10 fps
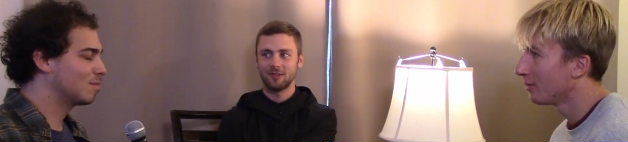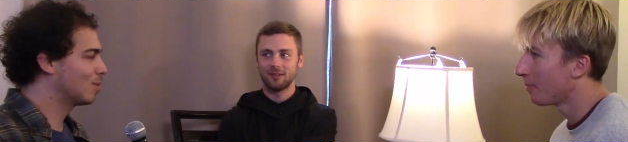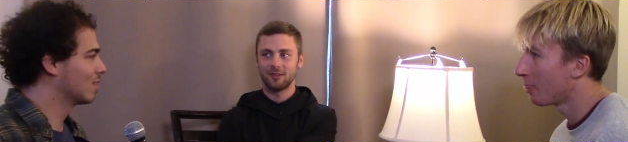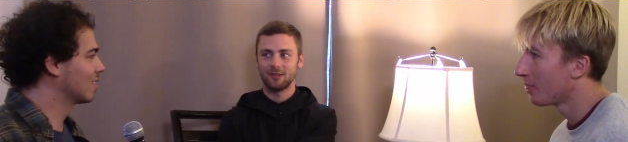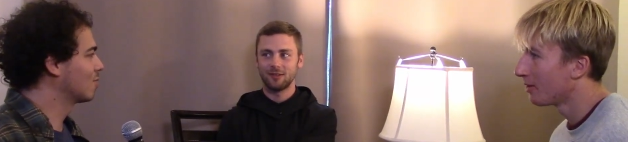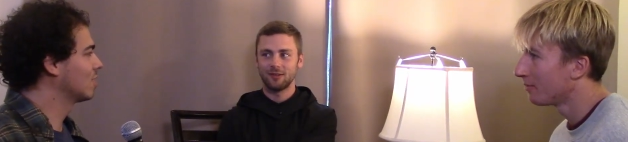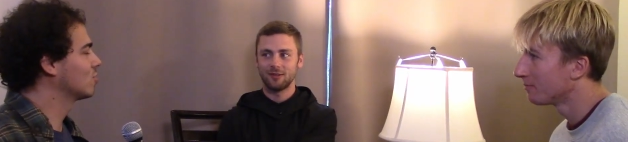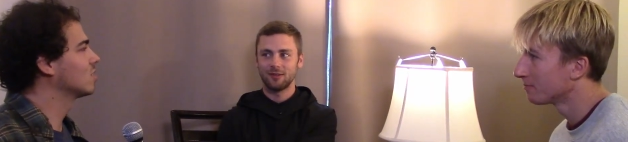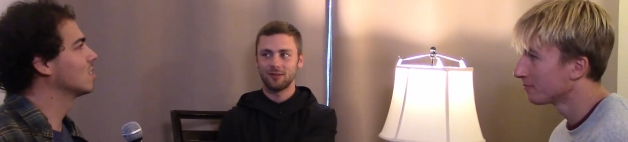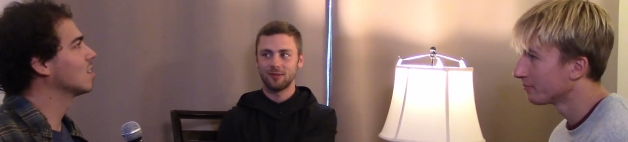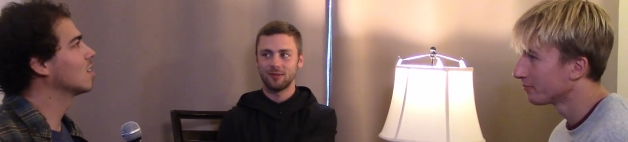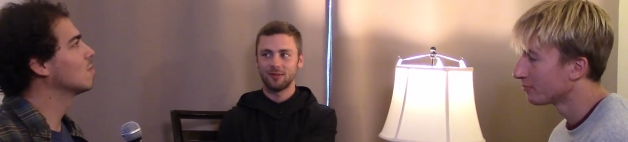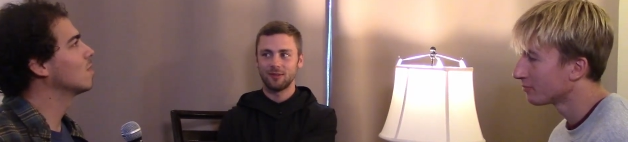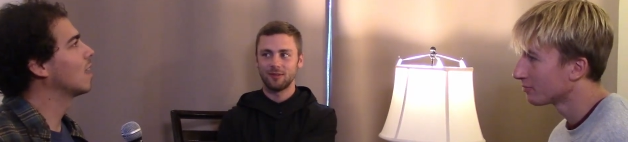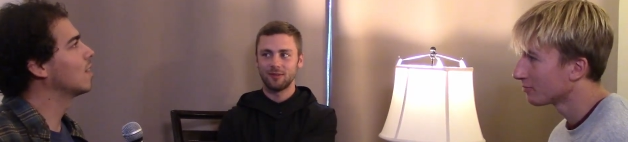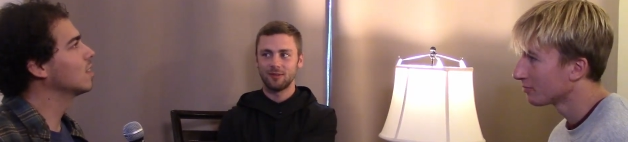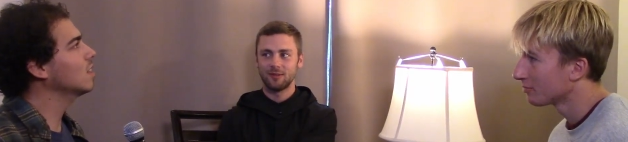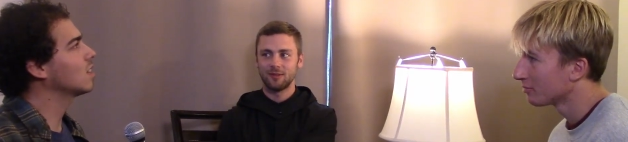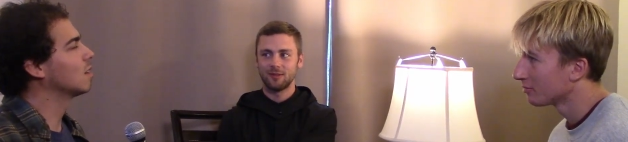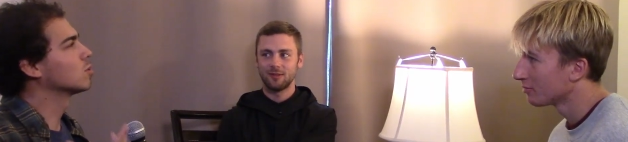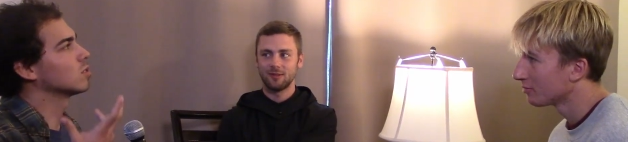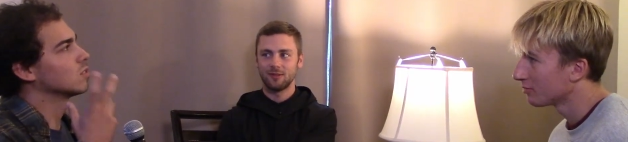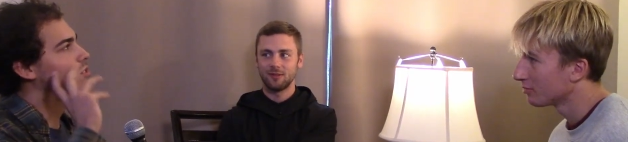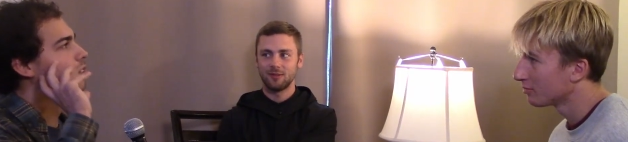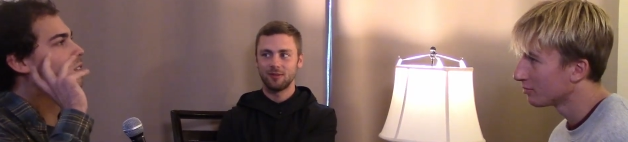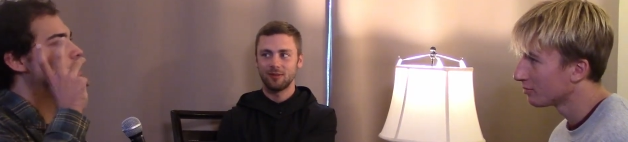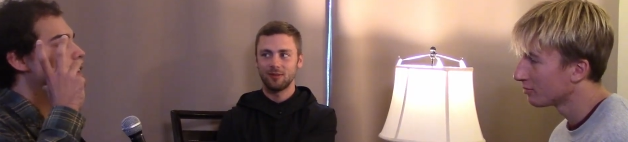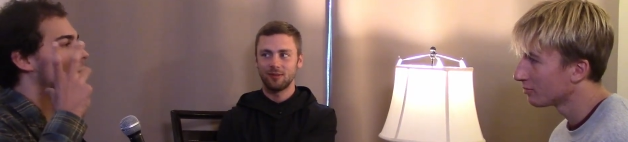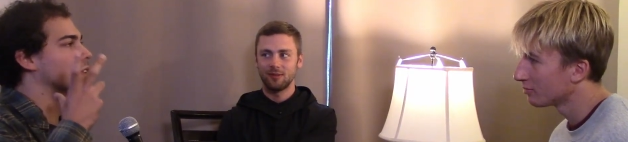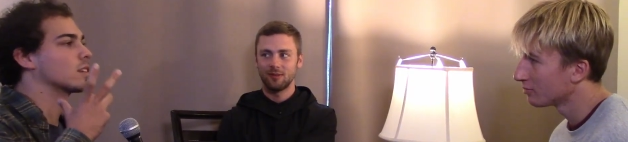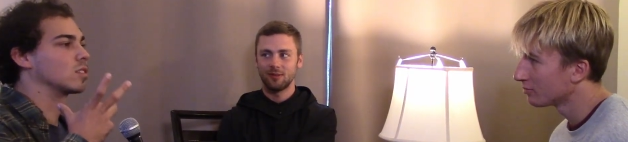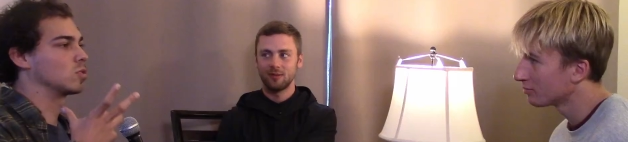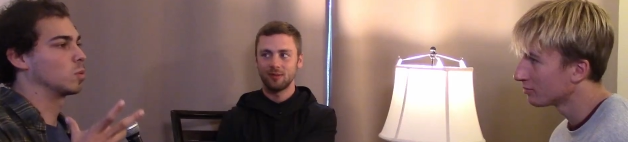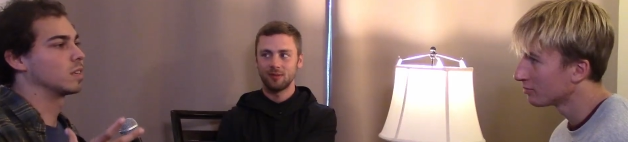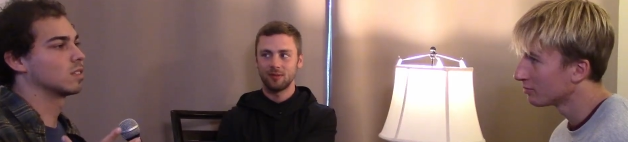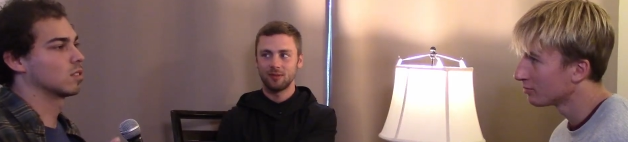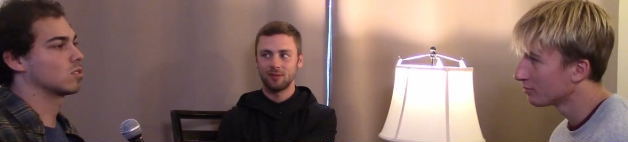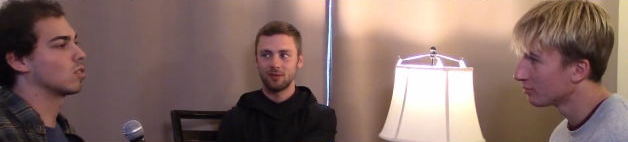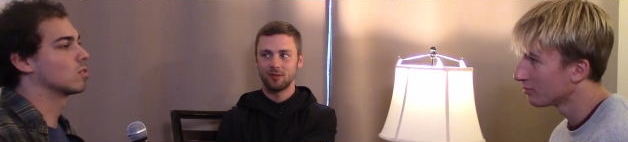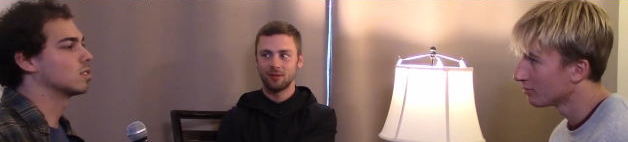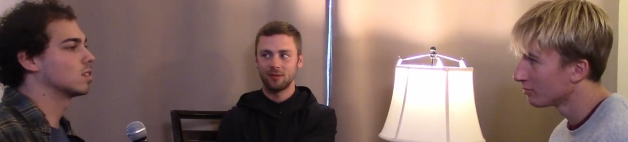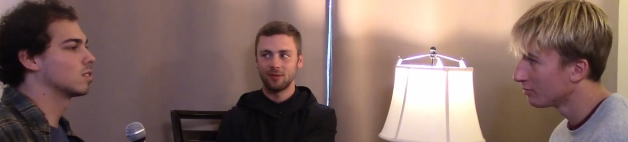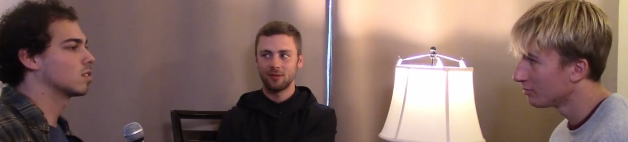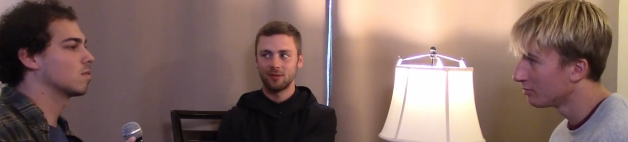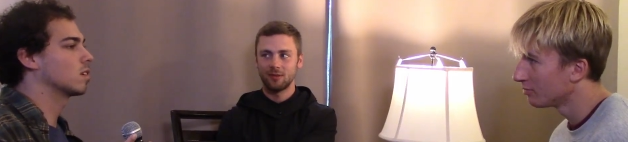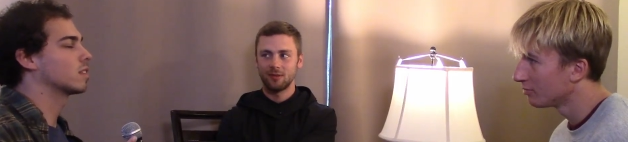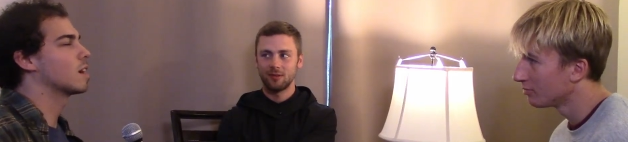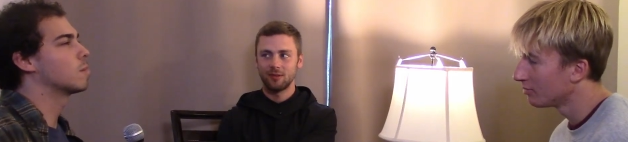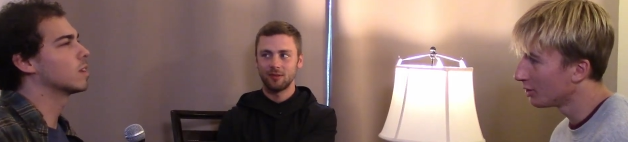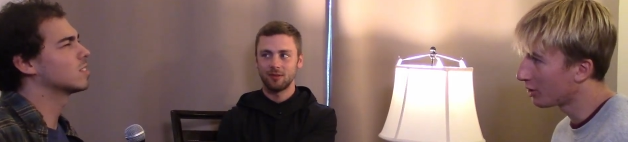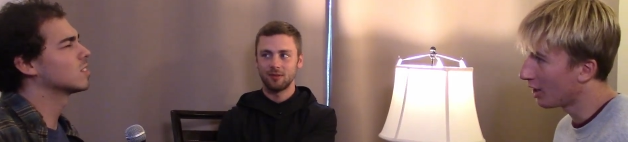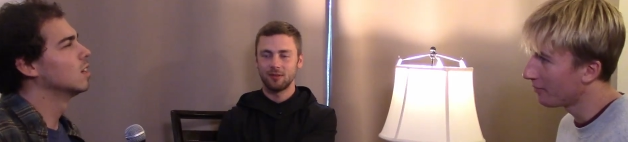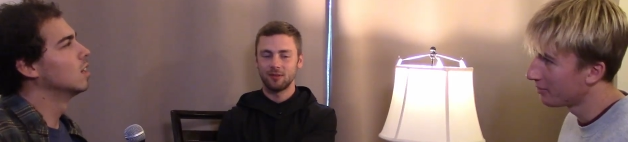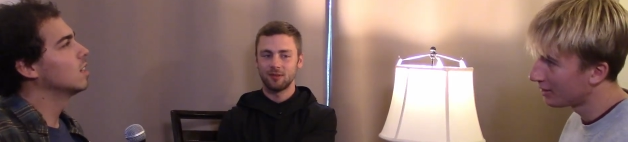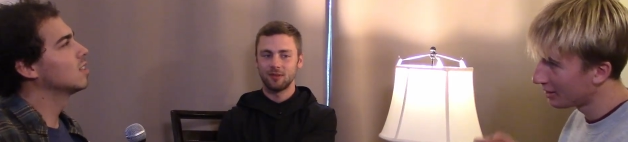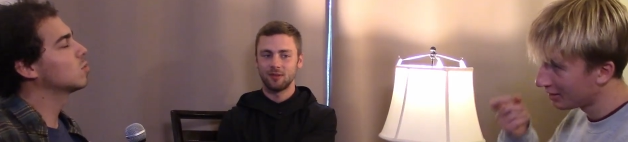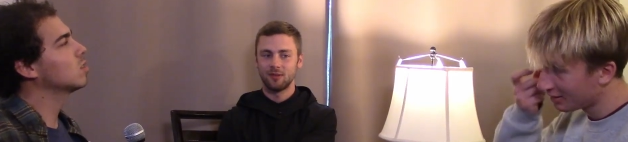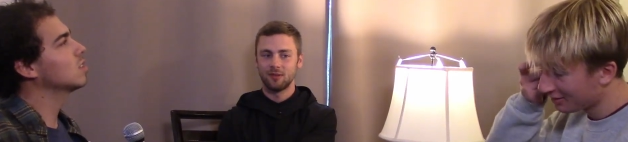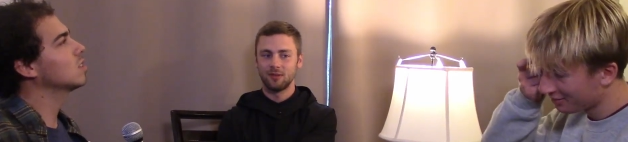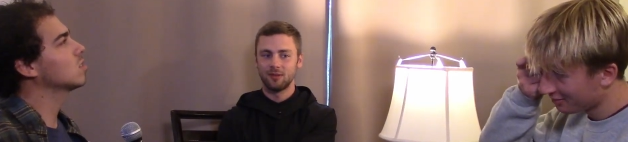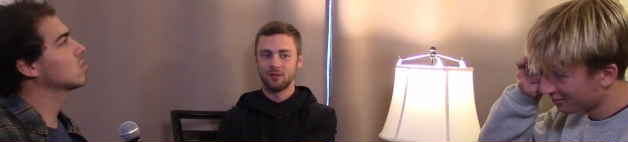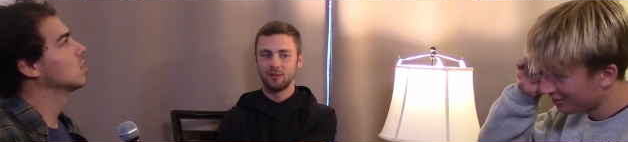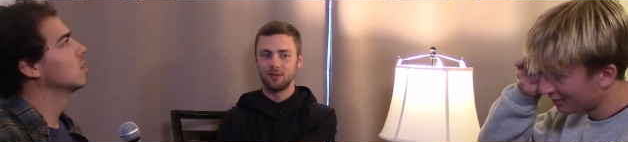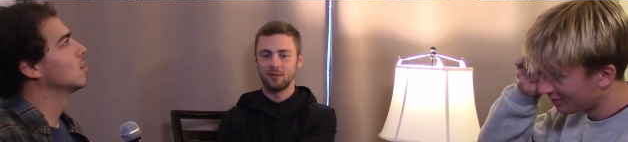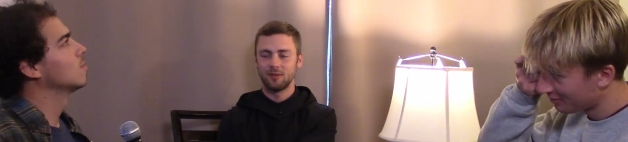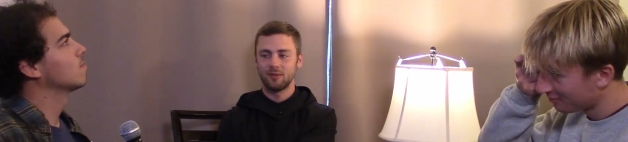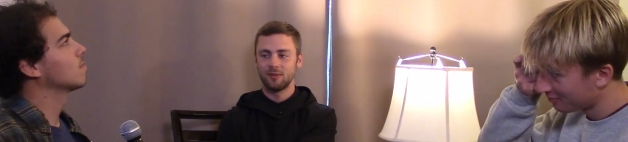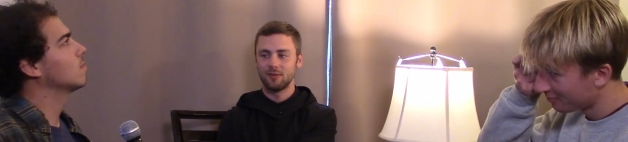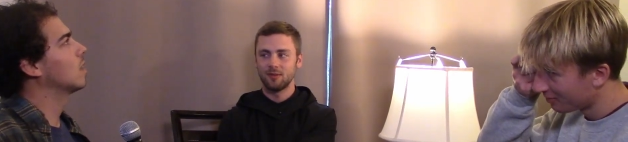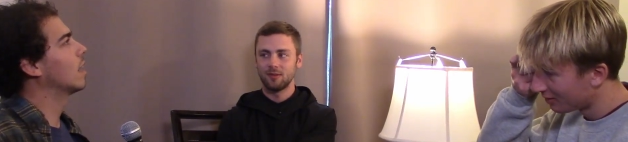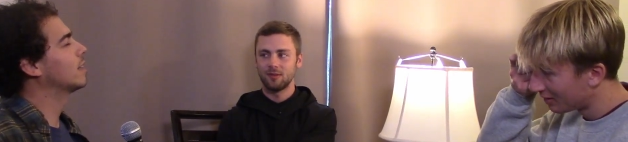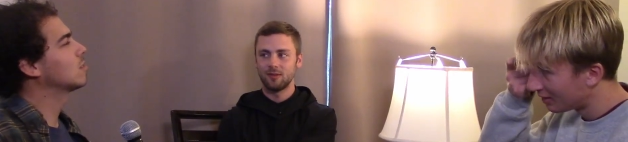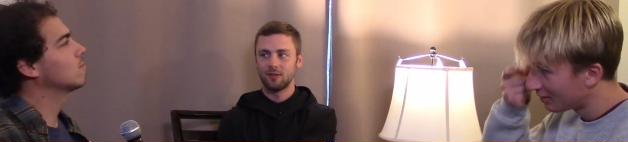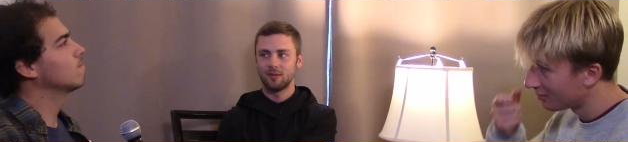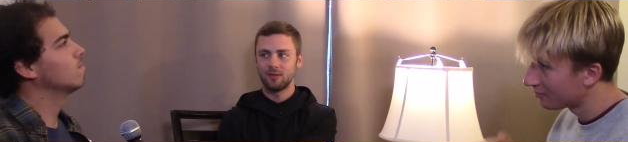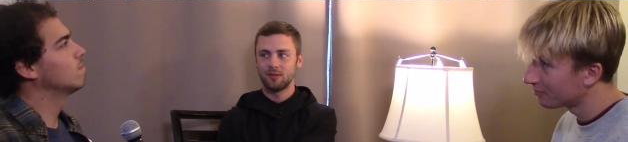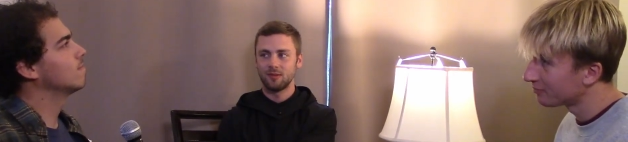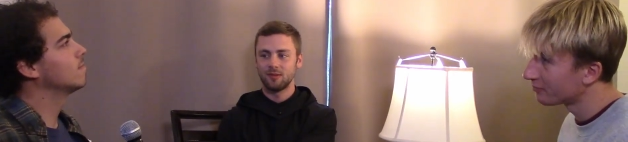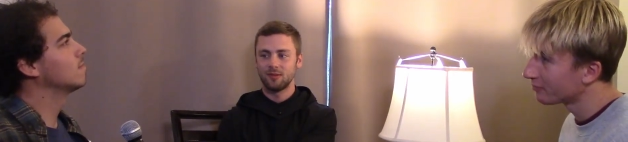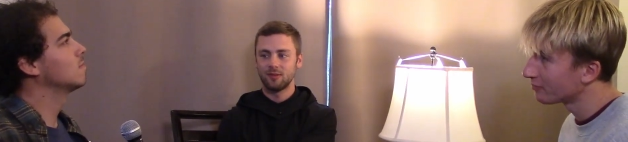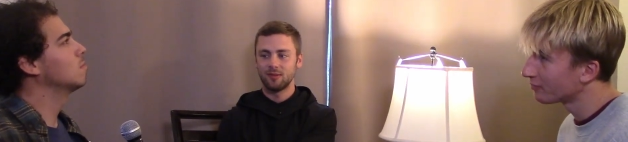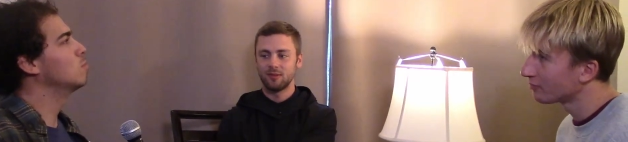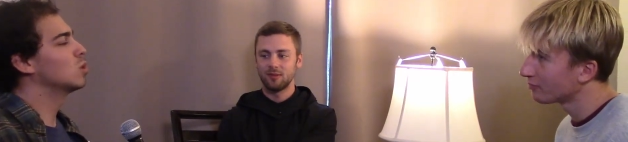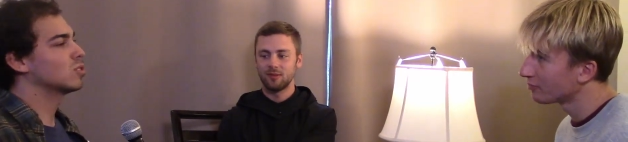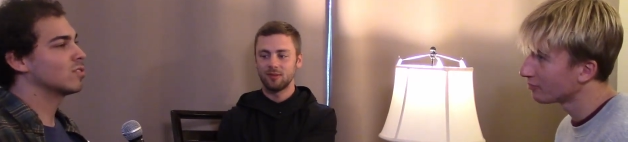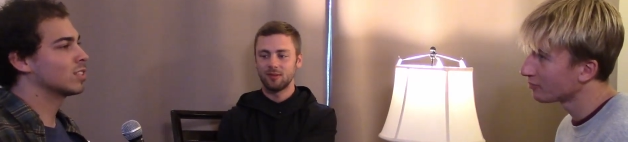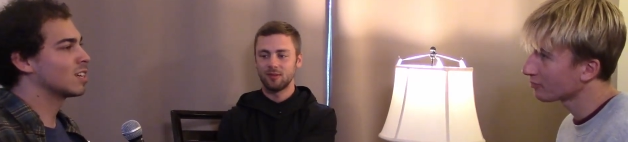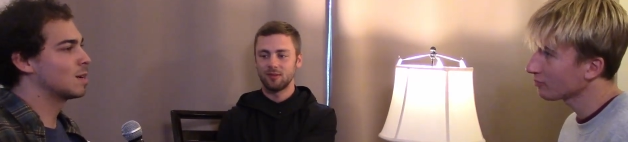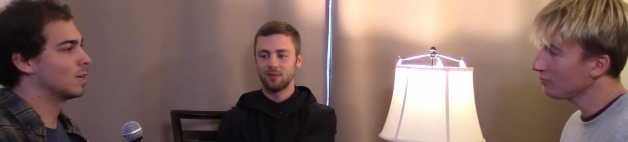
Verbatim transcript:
Speaker 1: an important question. Um, I think it helps when you start thinking about like the sweet and the salty and stuff like that. But okay. it's it's one of those. I don't Mm, most of the time,